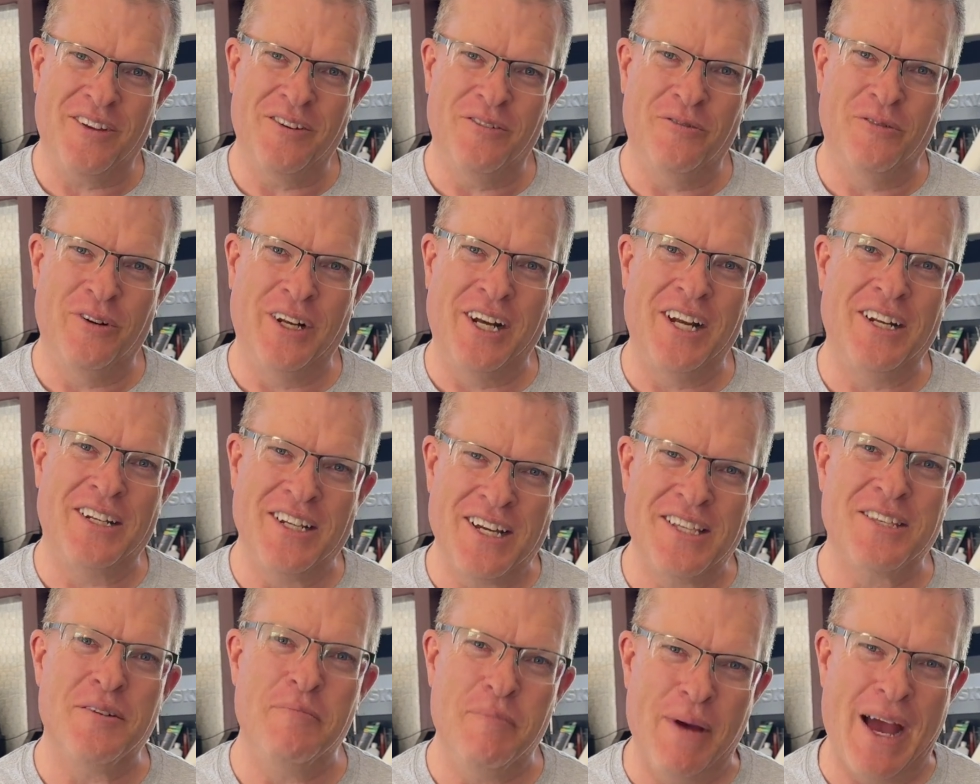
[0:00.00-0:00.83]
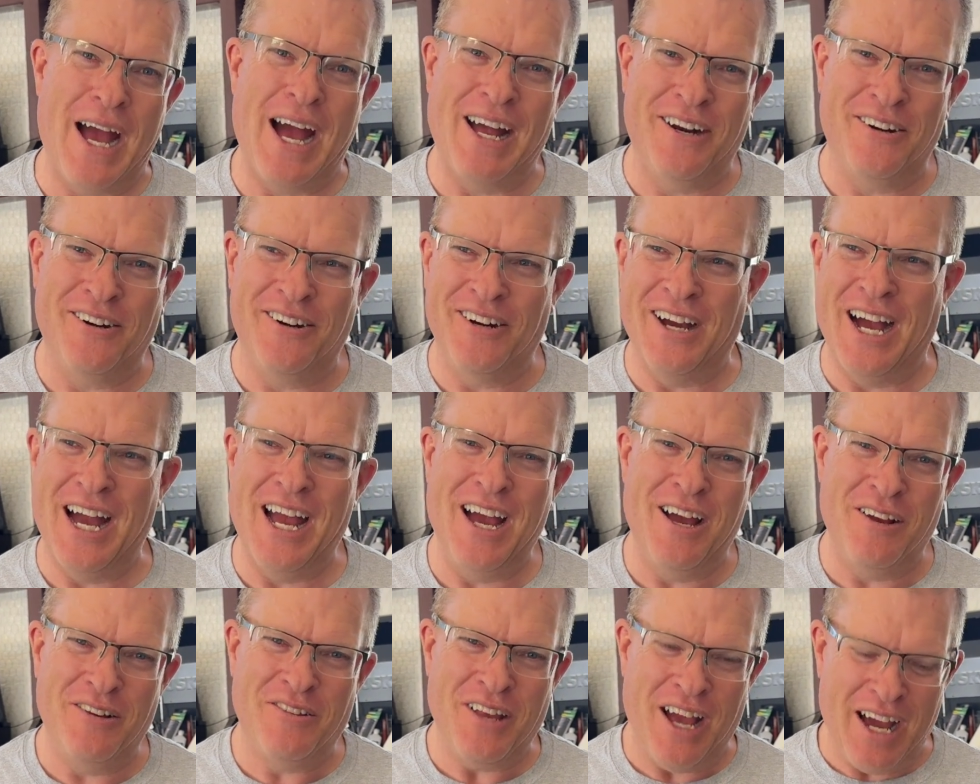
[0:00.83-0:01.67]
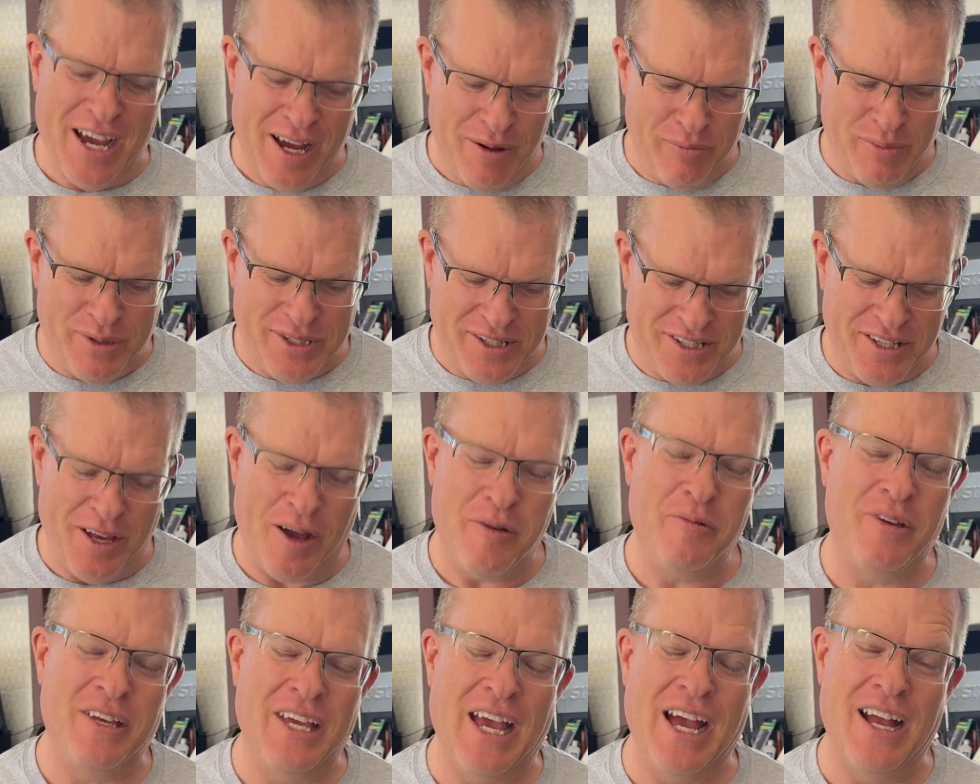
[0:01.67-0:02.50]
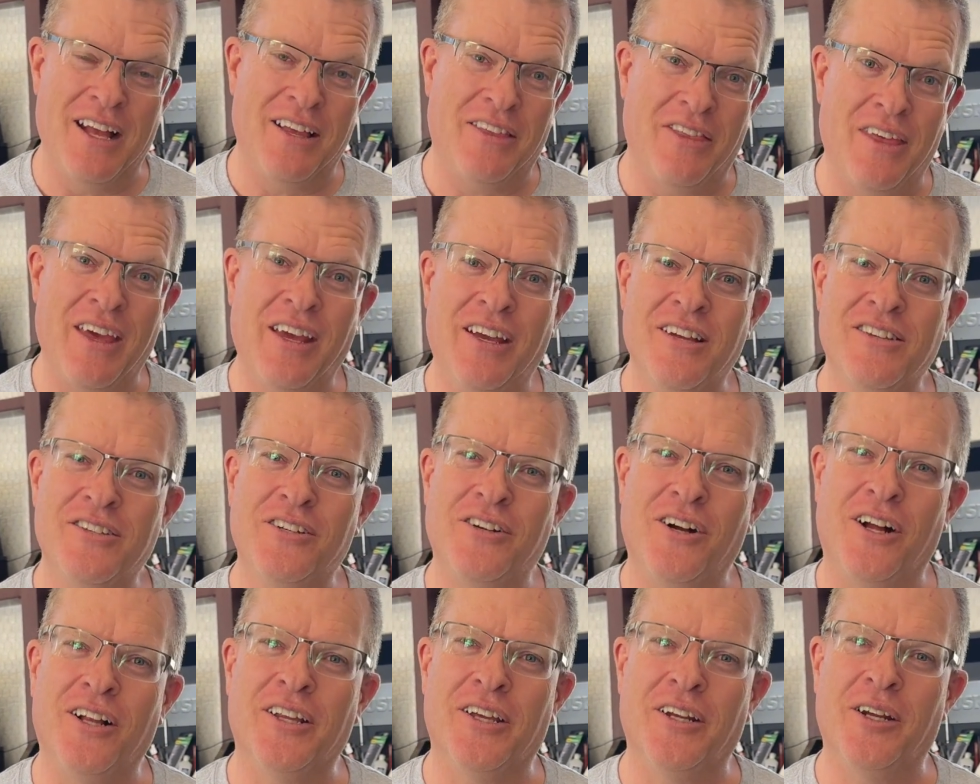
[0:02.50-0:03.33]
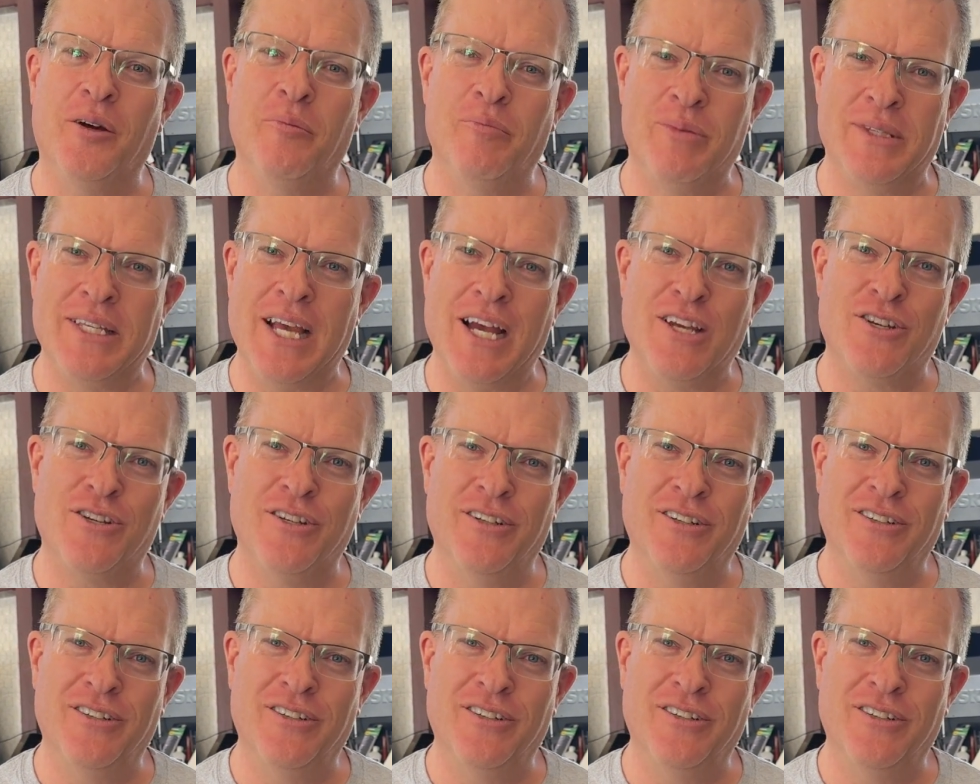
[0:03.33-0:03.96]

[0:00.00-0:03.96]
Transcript: When it doesn't matter. I think it's called an obsession